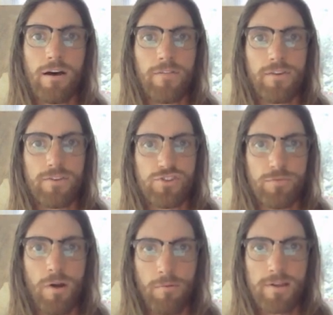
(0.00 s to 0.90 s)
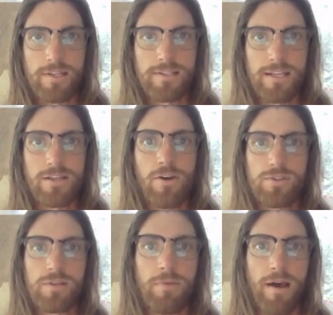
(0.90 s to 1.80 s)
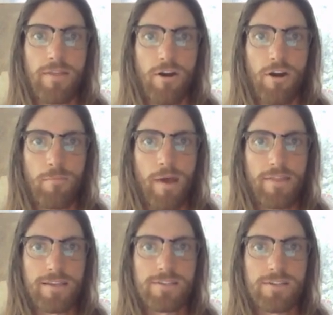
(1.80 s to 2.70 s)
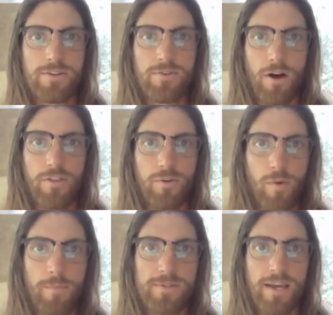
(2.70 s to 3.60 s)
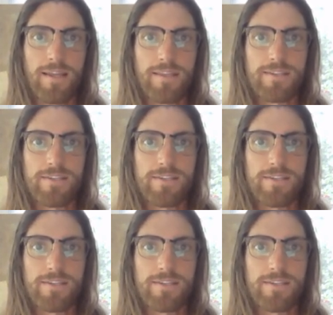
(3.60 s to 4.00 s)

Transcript: of the Schumann resonance that's hosted by the HeartMath Institute on their website.